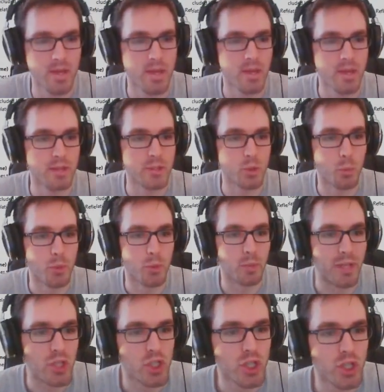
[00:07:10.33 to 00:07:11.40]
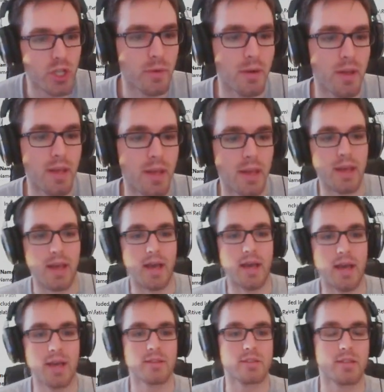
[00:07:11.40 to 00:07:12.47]
Let's open up that shader
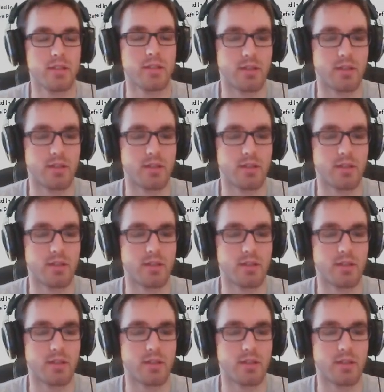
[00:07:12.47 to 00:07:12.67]
and